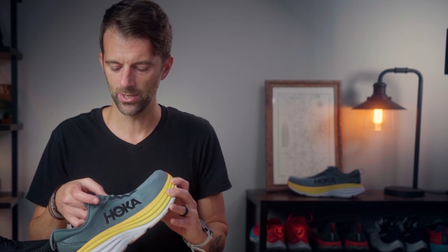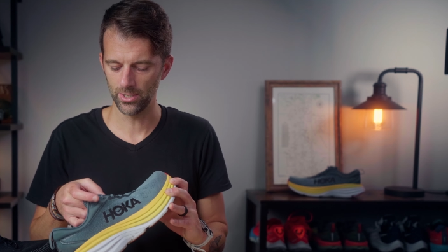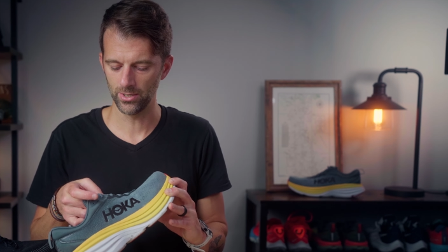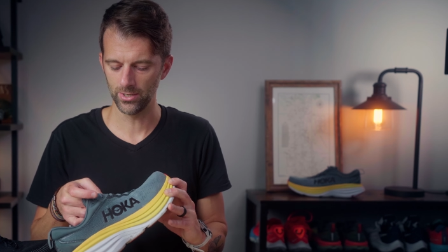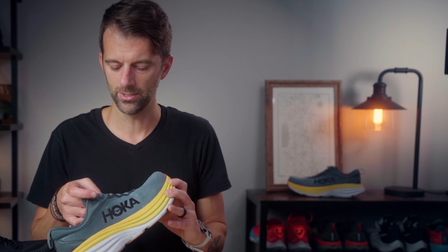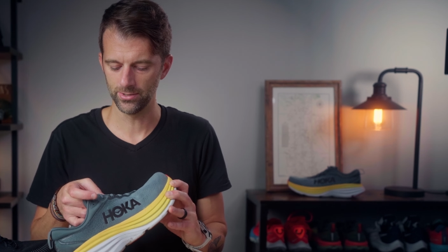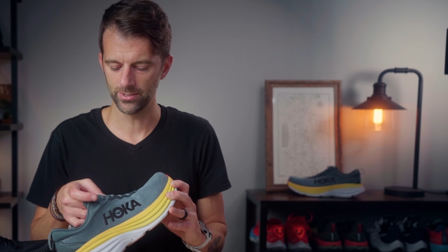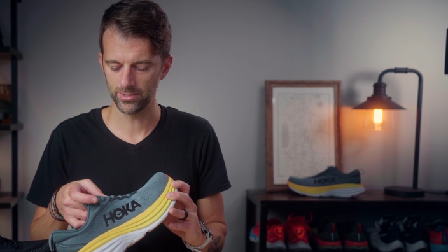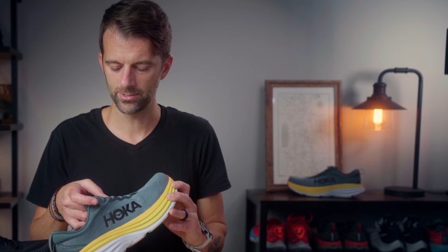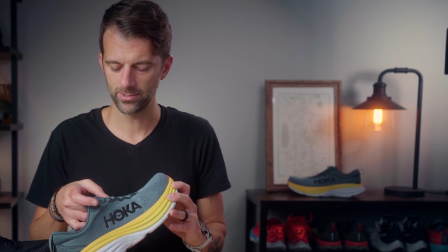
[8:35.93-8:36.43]

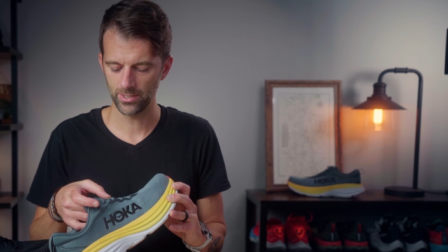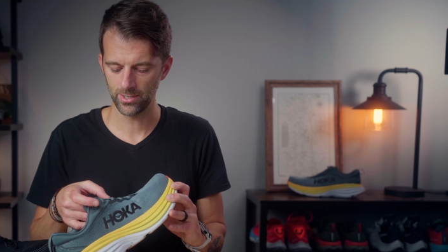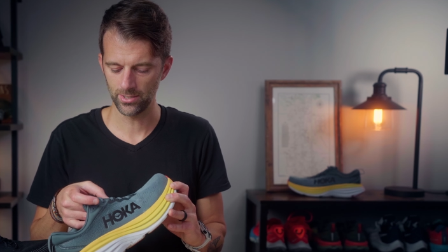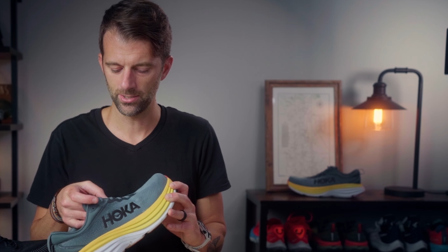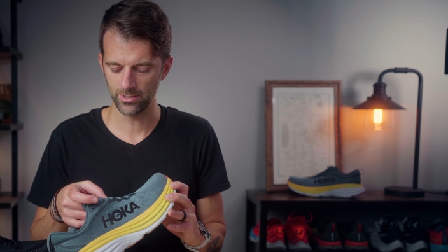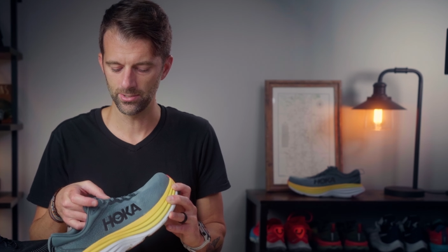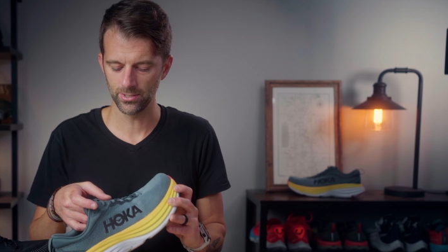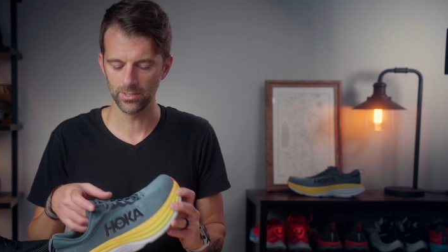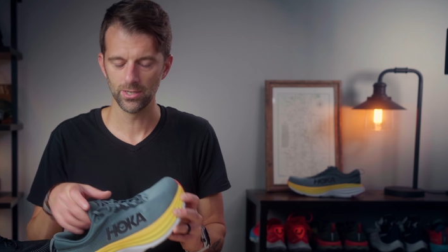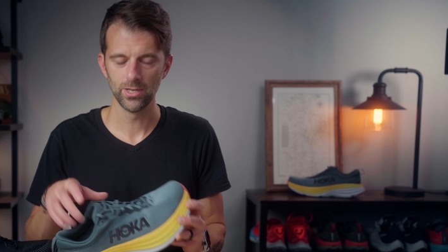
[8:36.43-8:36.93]
in the
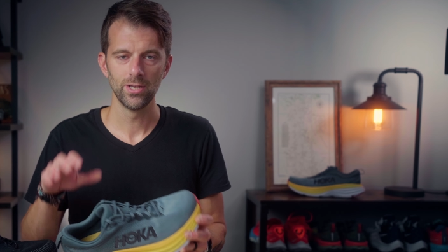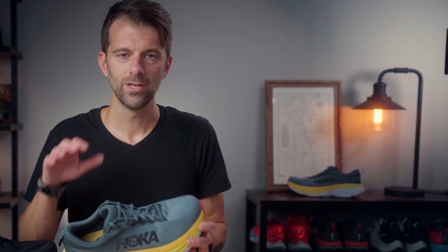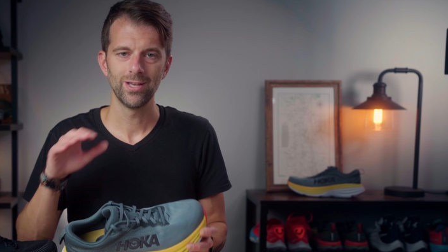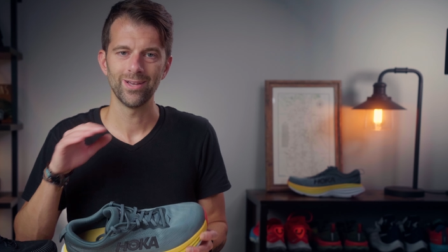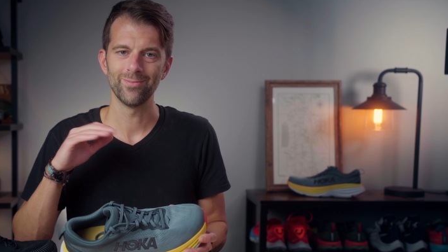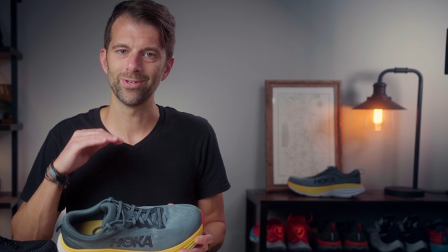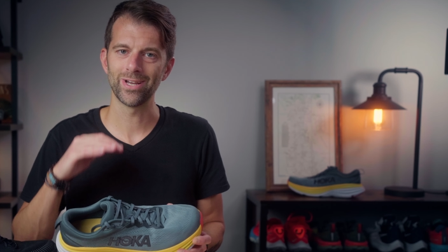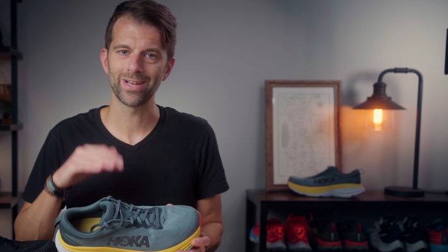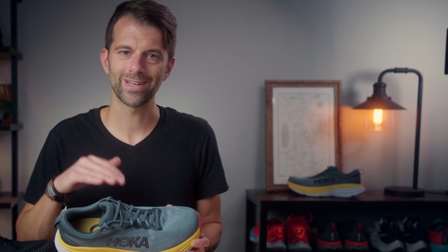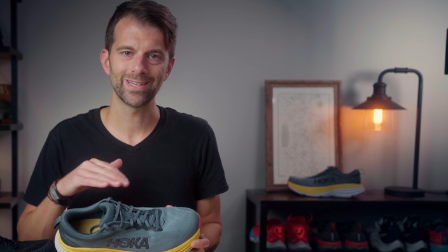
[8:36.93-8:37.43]
tongue.
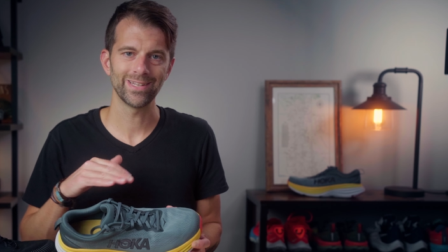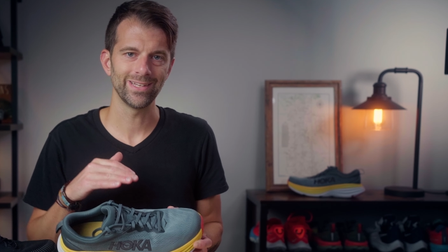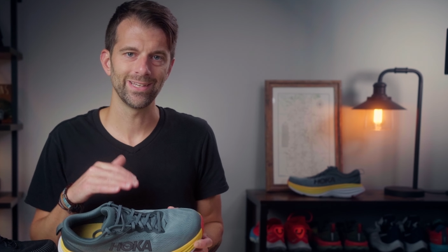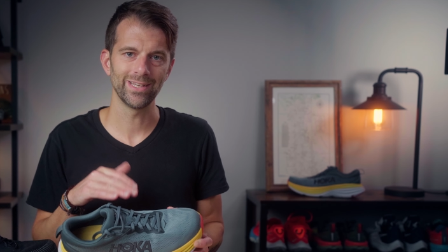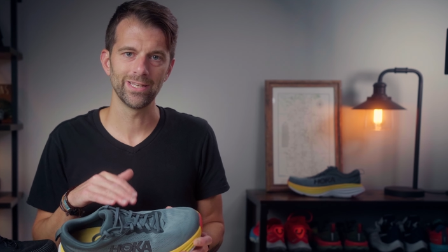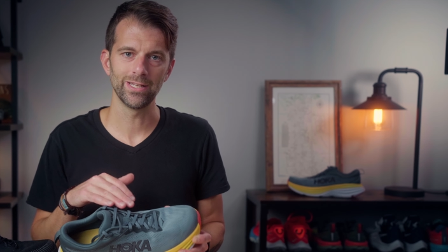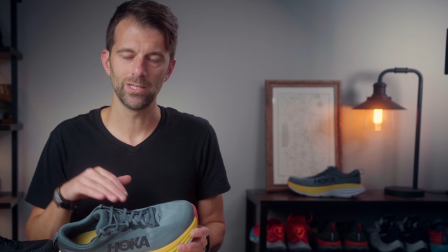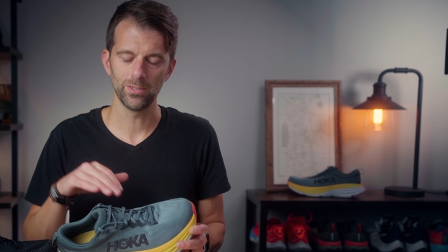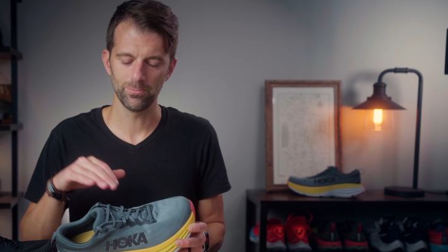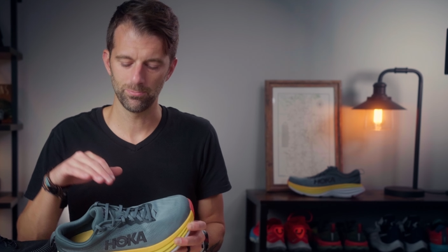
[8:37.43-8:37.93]
I'm not getting
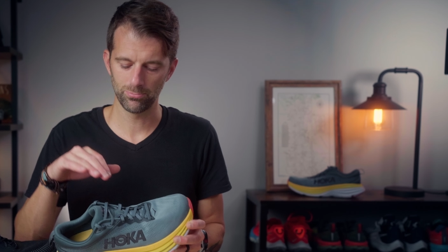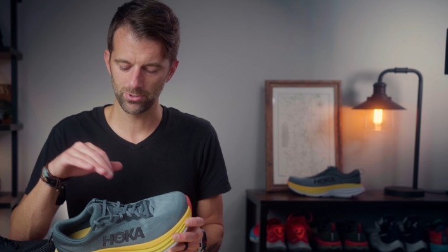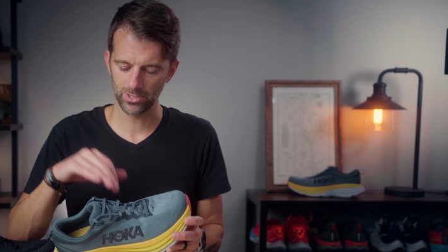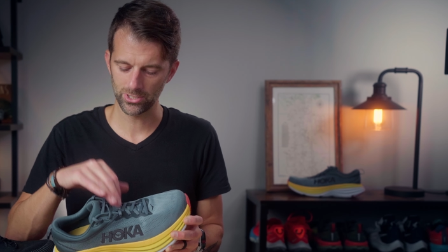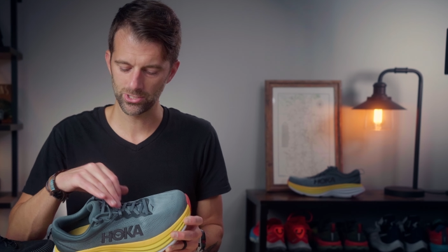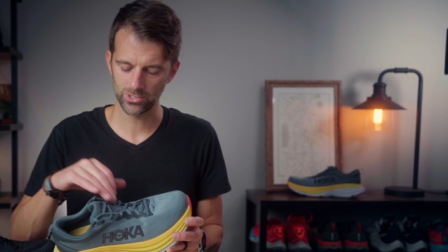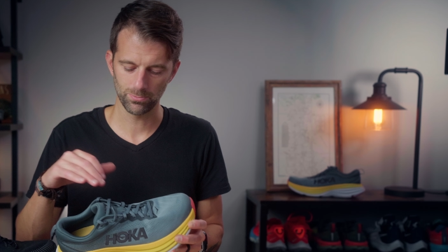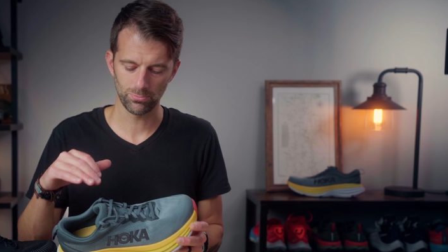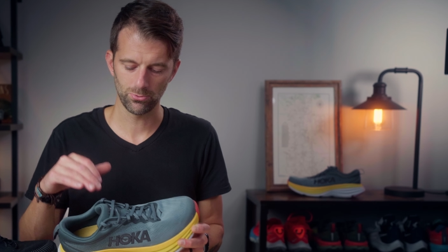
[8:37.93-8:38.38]
any pressure